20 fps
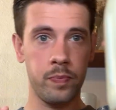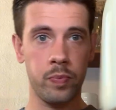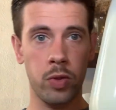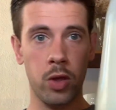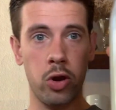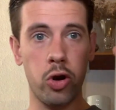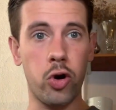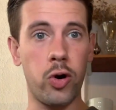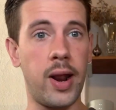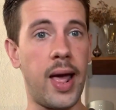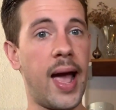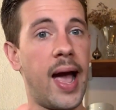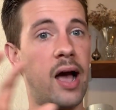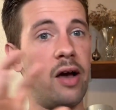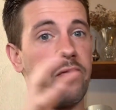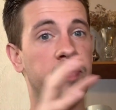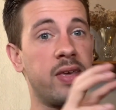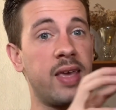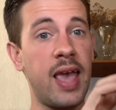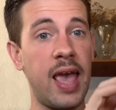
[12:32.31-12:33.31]
You're going to
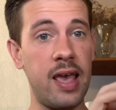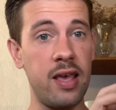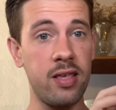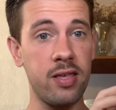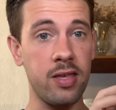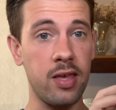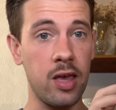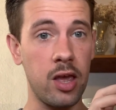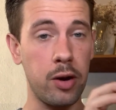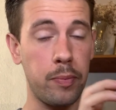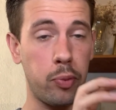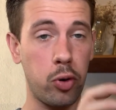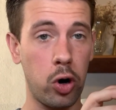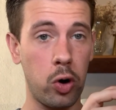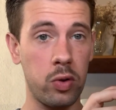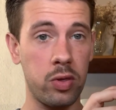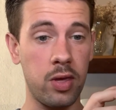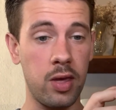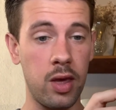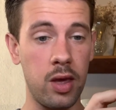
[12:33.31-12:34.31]
have casein
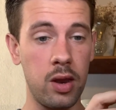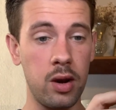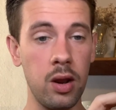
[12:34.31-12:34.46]
protein